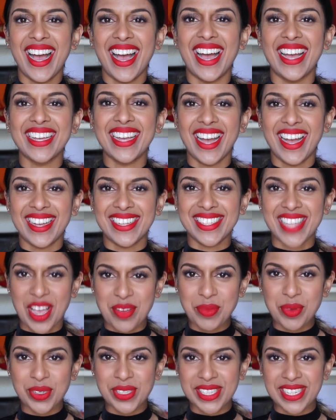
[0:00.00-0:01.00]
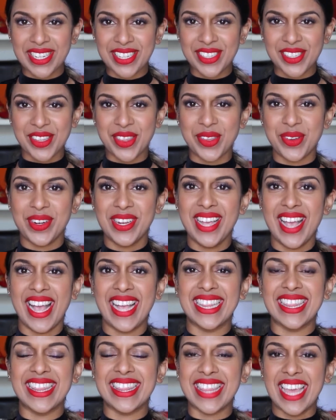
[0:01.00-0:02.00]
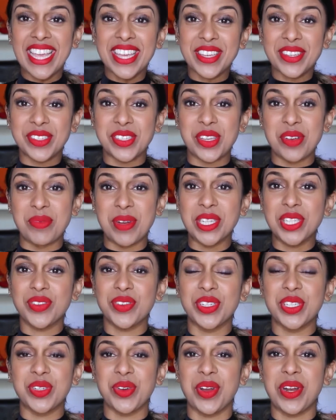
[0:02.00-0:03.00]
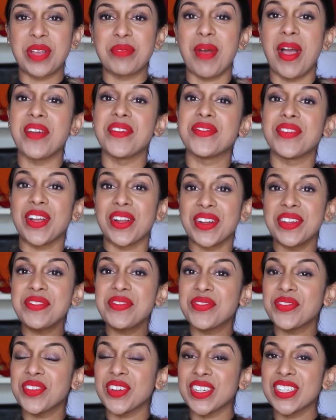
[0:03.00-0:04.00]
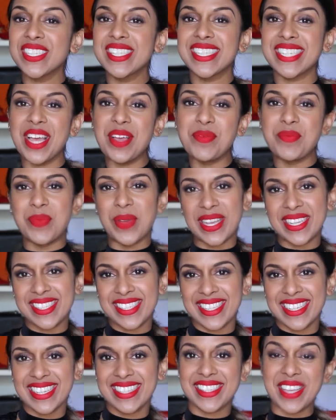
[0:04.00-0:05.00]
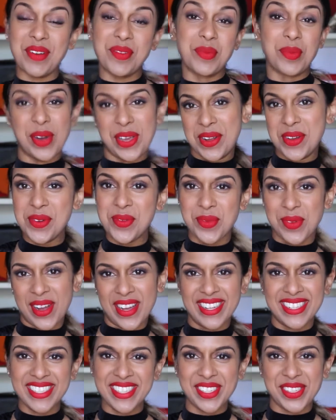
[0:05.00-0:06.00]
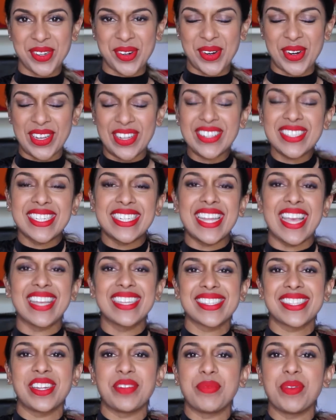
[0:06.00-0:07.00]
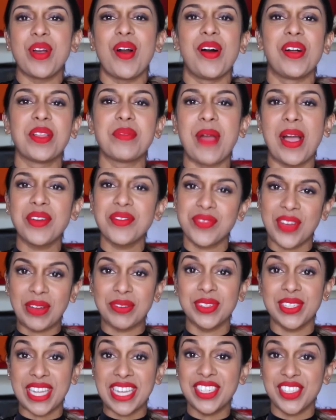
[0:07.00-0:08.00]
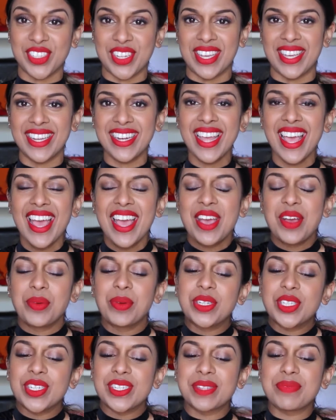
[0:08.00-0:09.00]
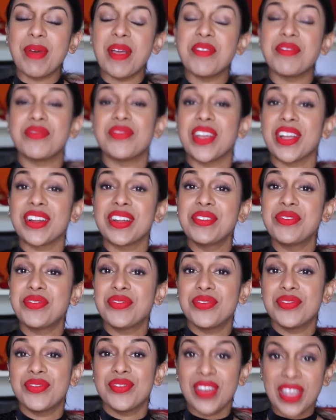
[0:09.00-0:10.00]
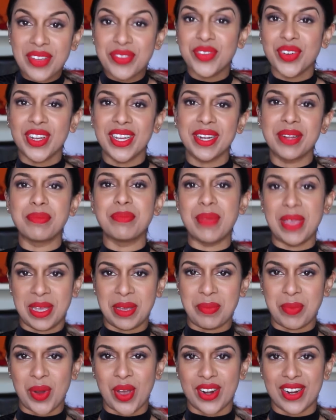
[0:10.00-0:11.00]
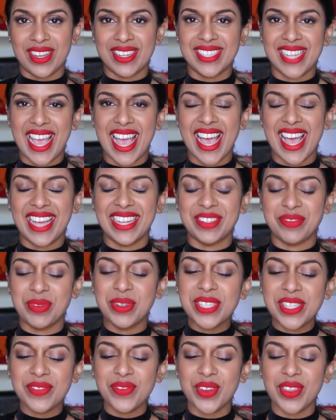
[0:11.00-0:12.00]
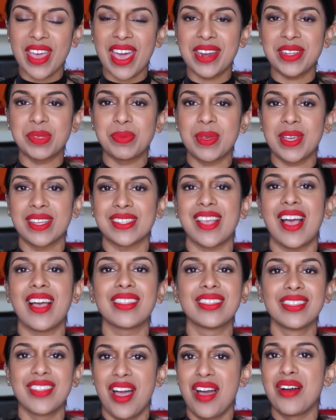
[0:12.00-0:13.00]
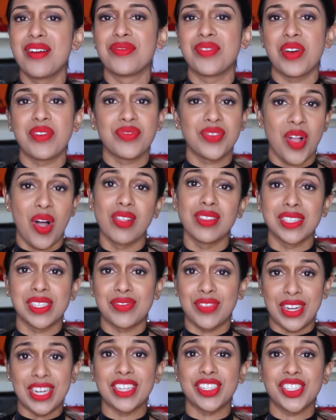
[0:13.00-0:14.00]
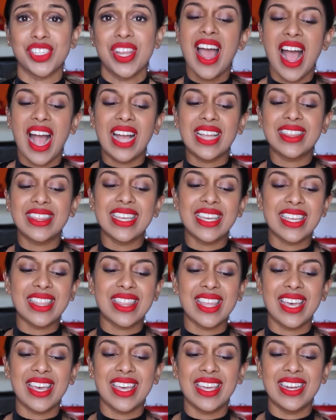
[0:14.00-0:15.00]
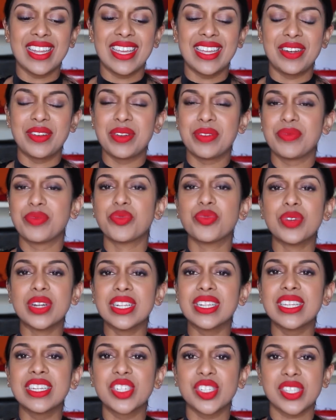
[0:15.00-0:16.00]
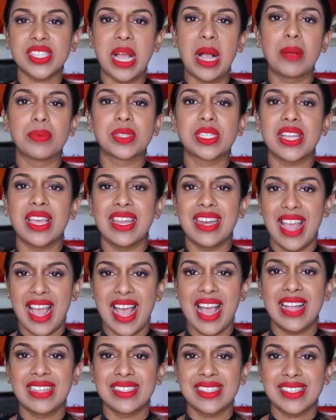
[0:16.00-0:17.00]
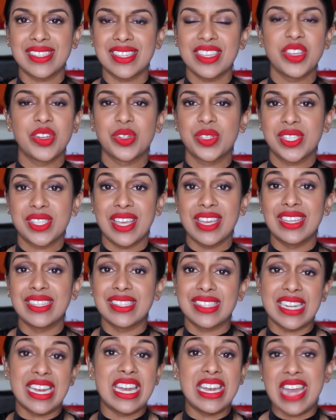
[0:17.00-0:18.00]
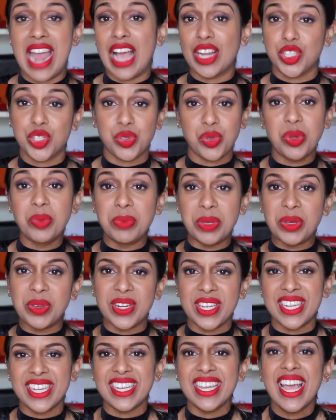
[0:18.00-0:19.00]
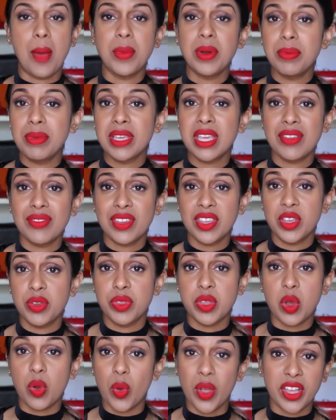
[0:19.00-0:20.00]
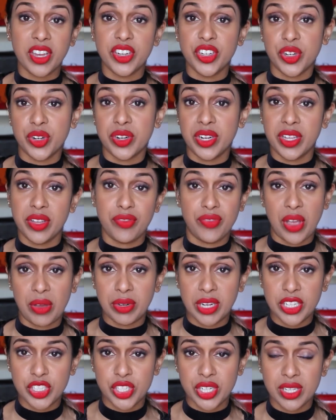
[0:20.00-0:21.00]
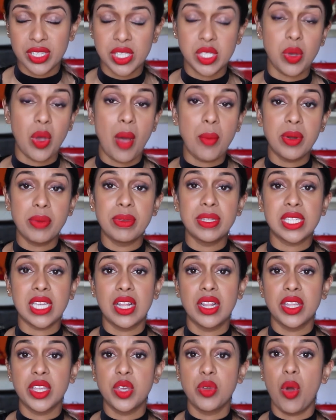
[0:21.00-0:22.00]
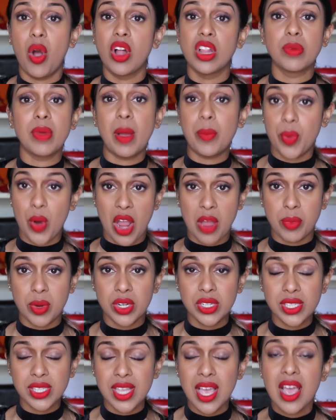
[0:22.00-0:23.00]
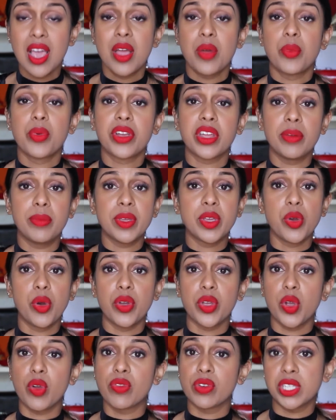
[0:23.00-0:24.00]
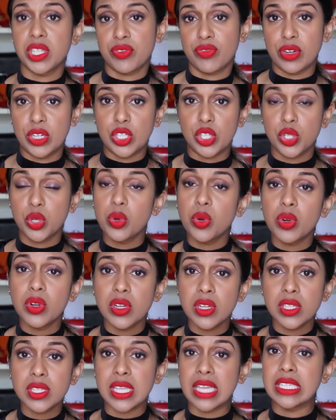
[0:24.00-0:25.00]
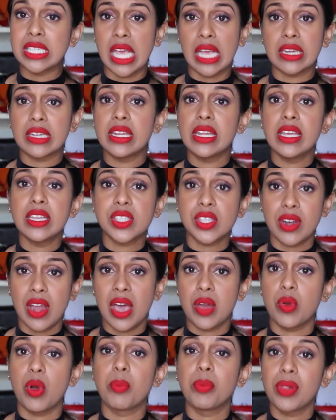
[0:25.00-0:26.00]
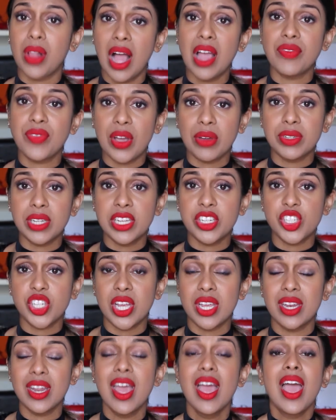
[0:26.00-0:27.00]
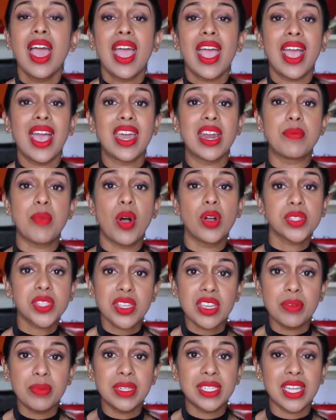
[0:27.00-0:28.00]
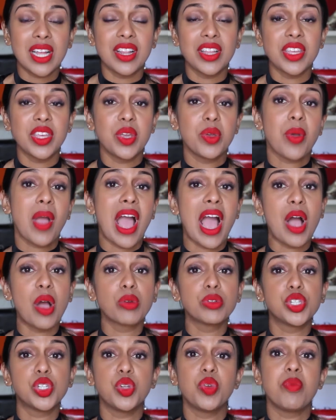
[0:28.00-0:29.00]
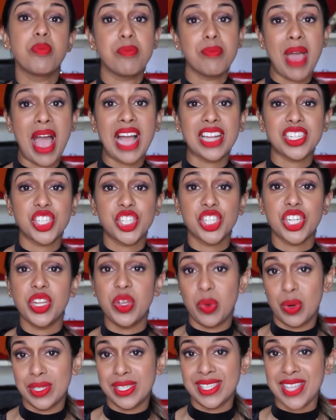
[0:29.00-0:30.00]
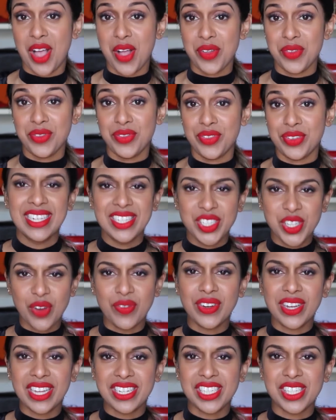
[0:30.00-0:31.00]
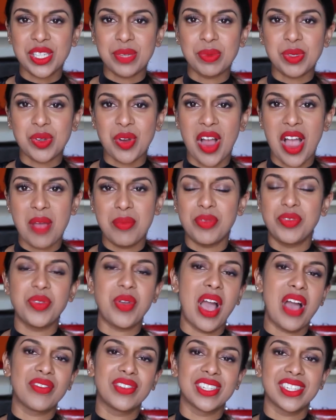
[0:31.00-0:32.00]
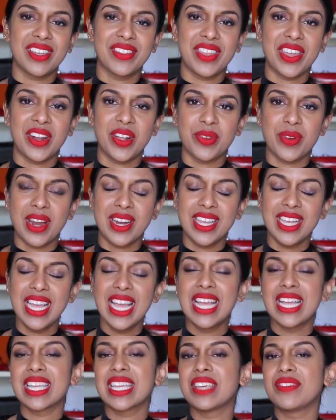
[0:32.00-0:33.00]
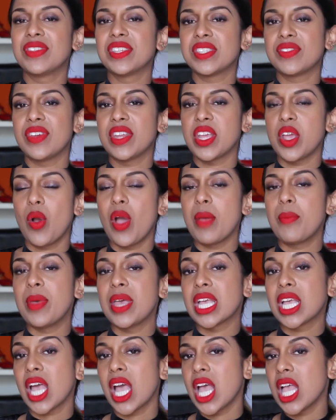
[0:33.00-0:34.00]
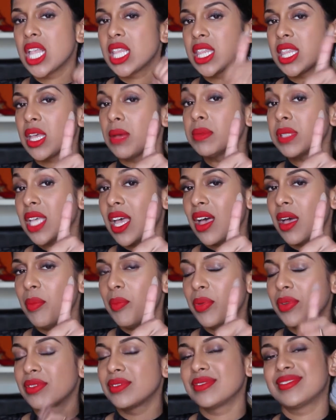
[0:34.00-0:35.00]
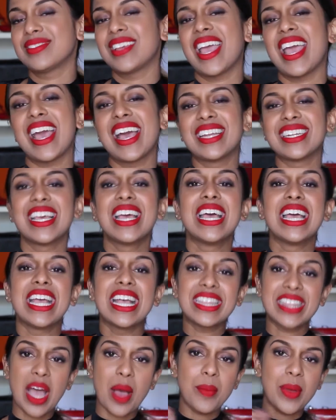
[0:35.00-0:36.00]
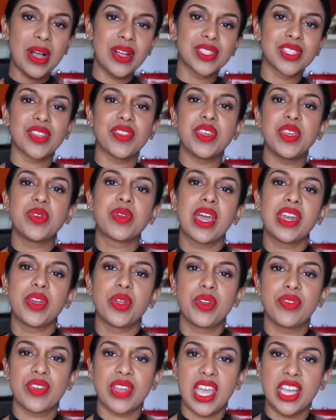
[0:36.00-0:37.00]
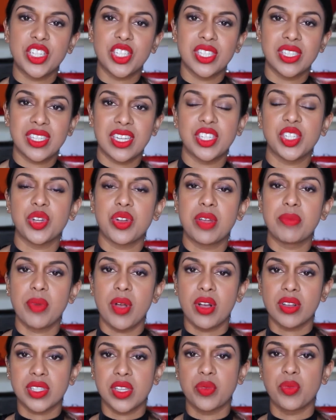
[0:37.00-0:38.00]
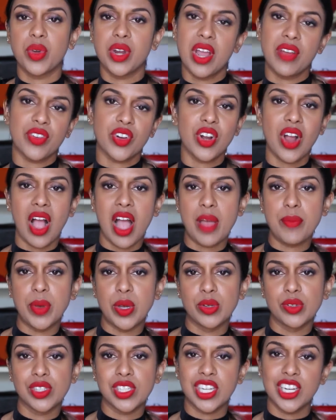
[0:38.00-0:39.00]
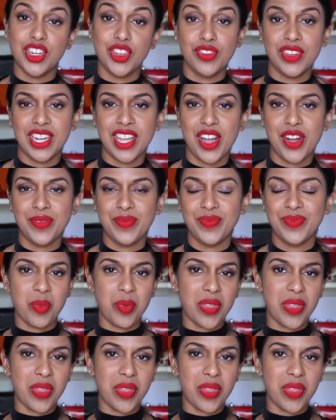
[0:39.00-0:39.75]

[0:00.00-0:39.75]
Hi guys, I'm Christina Sundari and thank you so much for joining my very first Basics 101 tutorial. Today is going to be all about foundation, which is my very favorite makeup product. And reason for that is because I love a flawless finish. I think that it really just helps to enhance your skin's natural beauty. I'm going to be giving you the quick and dirty of foundation. So I'm going to be telling you all about primers. We're going to be going over different tools and techniques on how to apply foundation. And I'm also going to be telling you how to match yourself. Don't forget to subscribe if you haven't done that already. Give this video a big thumbs up and hit that bell so that you get notifications sent to your inbox on whenever I post a new video.